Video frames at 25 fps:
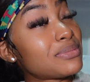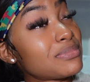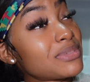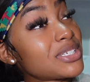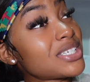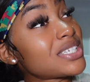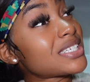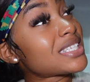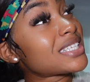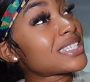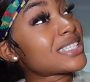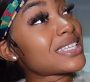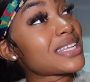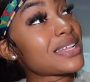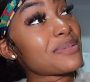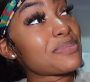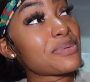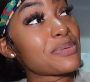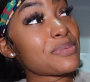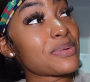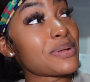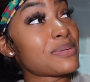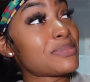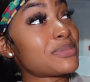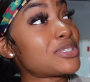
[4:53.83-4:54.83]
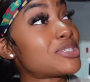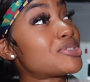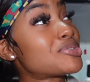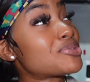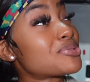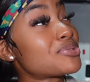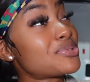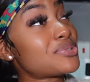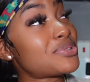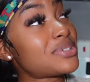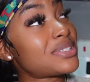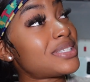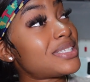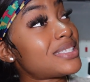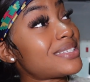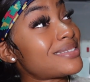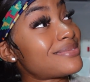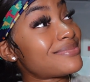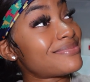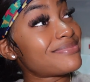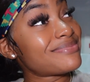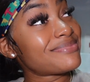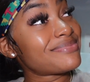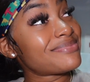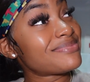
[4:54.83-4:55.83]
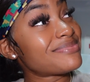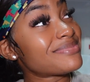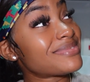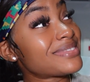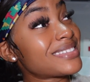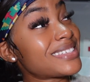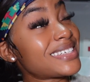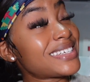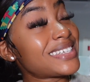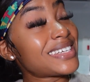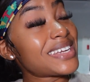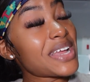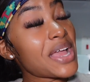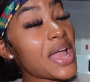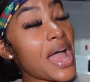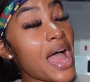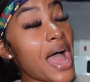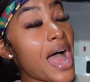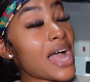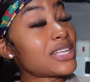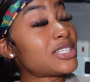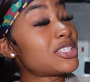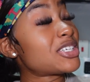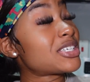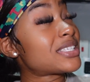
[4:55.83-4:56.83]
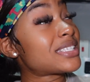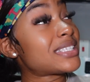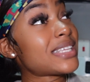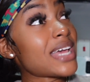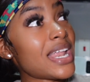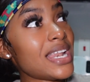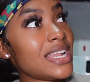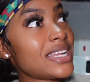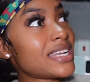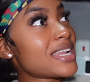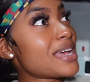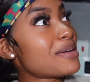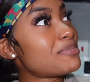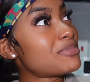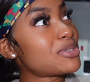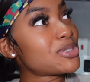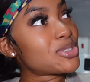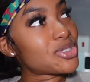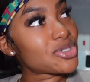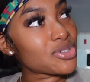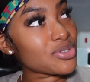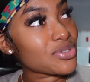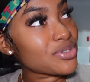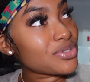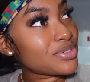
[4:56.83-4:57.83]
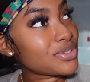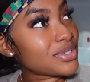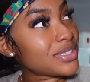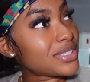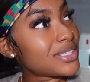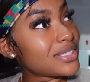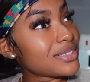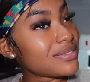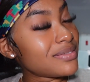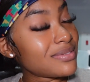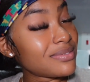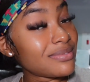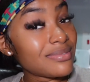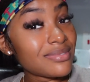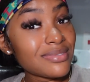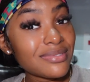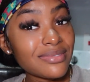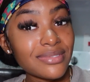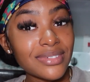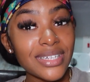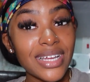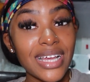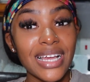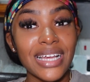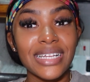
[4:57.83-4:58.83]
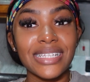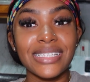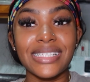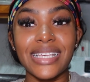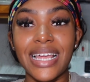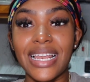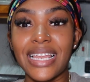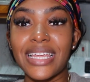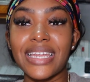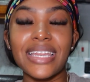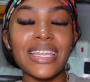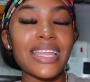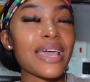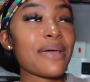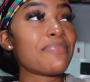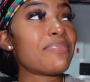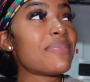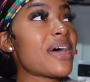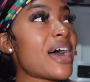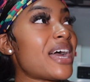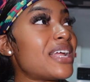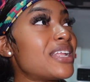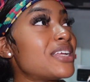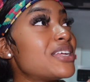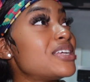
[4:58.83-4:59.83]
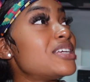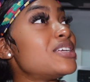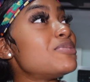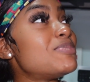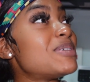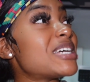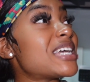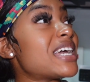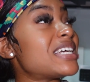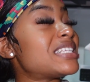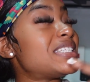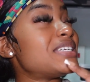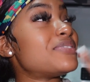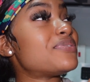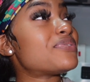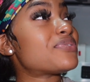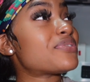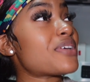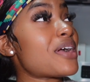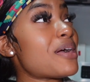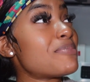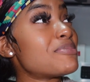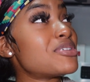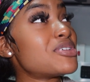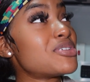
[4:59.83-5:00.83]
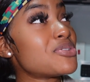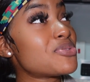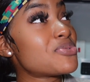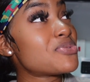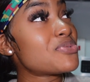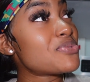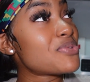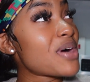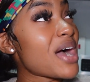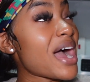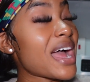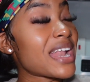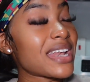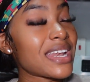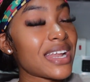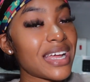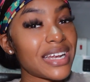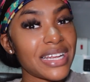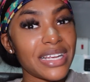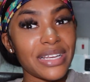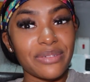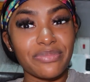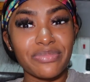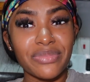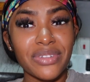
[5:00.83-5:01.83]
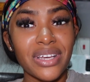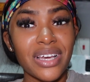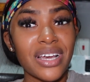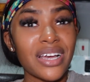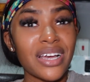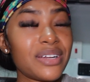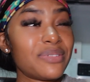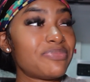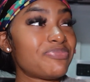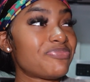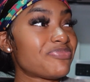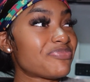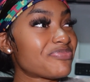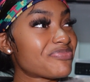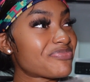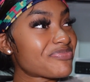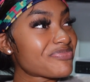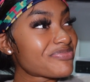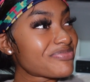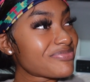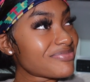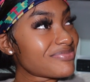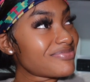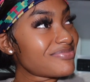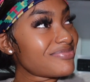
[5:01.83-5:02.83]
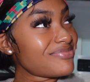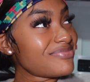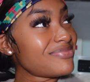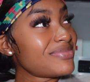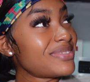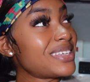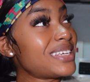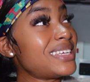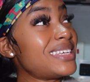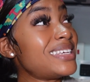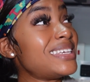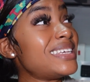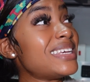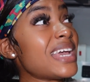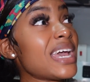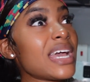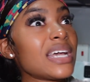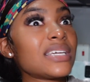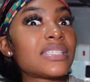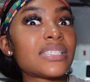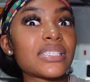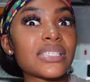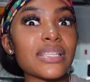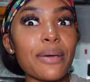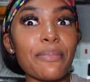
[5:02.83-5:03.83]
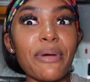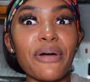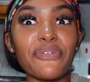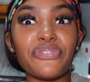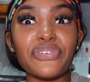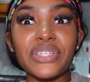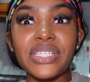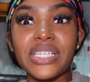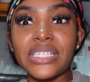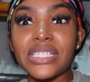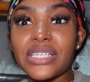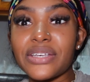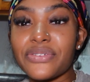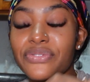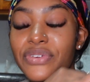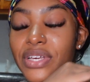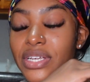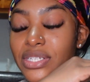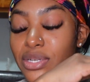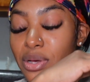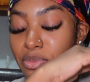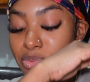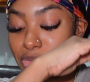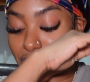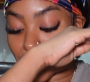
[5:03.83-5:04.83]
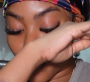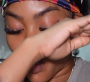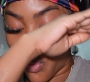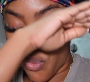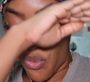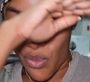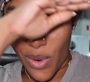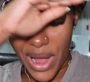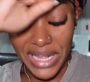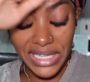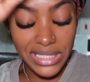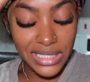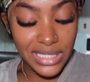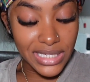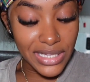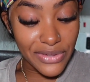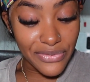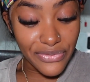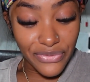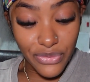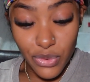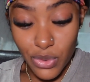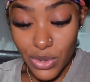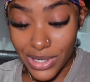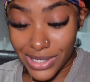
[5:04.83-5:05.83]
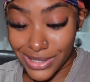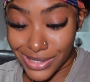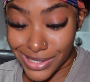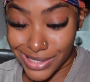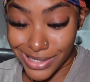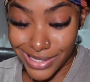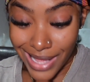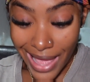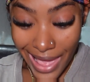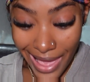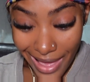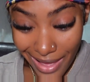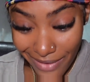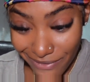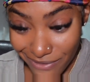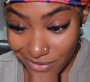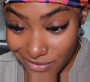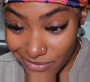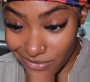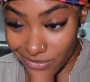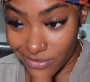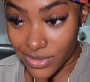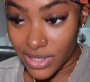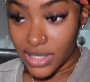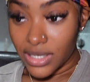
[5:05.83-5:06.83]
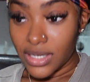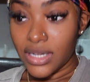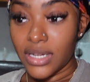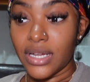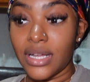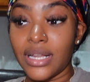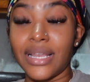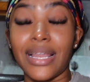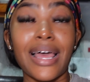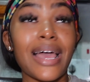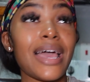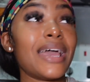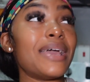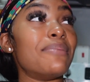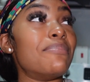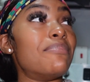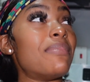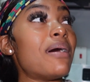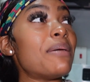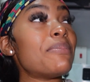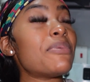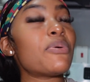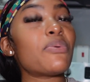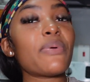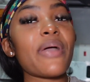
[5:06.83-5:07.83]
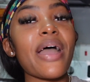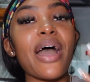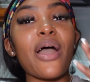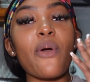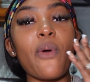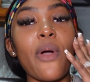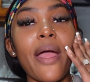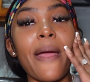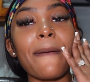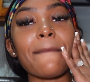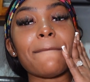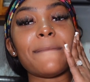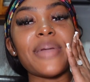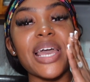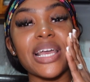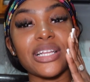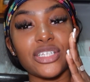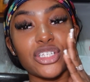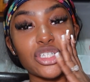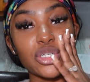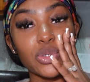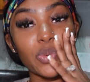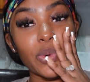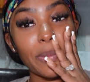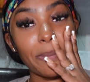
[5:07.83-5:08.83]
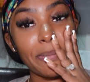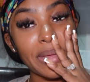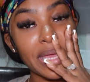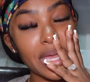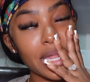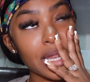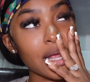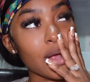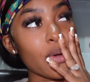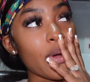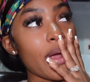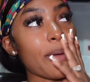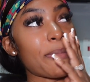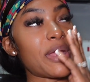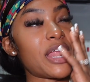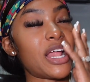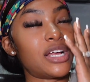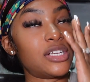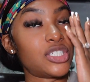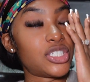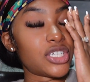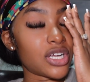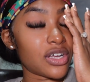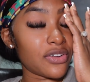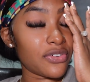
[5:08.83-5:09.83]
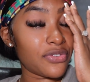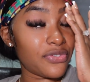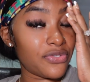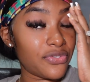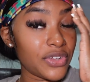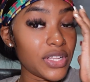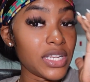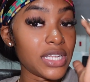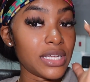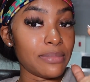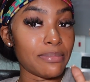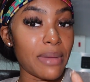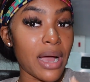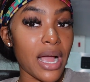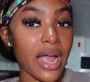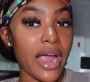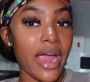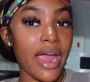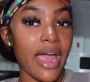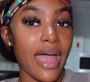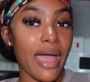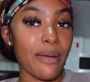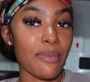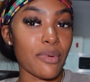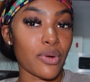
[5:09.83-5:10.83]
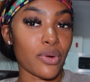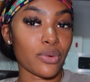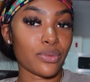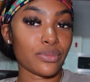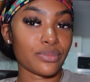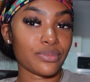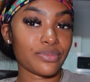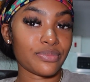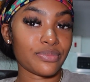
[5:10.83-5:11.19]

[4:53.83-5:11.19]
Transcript: I just tell people the truth. What is your problem? I just telling them the truth. About what? Telling them what that the even get it from you what? and that they love your ear. Yes, them have to TV up 24 7. Like, mommy, we are go to bed, she would be in go bed and she could feel him back her eyebrow.